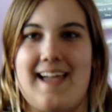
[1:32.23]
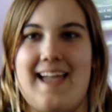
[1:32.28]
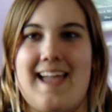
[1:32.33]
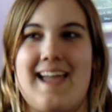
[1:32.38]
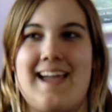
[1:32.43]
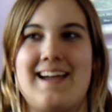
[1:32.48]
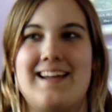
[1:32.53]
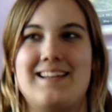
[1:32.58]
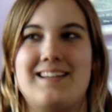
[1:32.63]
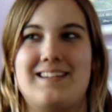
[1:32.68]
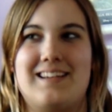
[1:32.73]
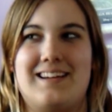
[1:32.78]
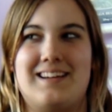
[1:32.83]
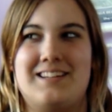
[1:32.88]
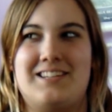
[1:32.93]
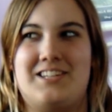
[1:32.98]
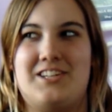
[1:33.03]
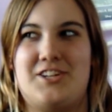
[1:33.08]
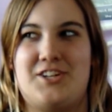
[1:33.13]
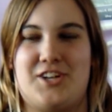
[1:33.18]

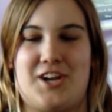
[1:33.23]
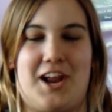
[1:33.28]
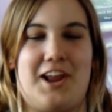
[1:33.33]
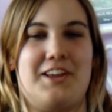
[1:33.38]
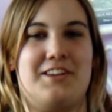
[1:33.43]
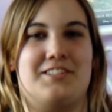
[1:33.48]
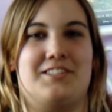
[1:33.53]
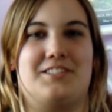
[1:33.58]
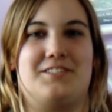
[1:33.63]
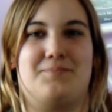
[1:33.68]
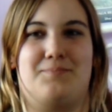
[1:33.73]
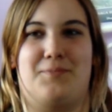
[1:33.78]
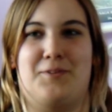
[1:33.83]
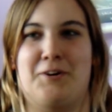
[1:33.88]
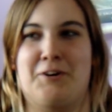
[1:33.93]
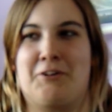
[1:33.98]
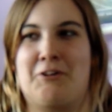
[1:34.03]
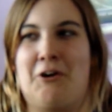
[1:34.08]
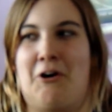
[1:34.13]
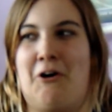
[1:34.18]
and a chase
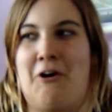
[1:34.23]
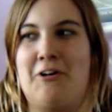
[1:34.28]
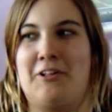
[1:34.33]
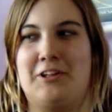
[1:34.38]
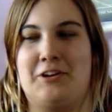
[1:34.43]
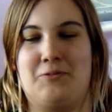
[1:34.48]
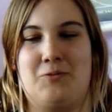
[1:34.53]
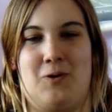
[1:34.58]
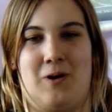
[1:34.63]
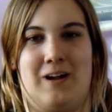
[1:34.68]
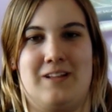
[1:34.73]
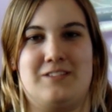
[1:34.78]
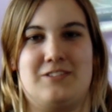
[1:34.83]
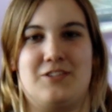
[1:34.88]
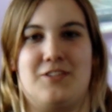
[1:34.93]
book all in one.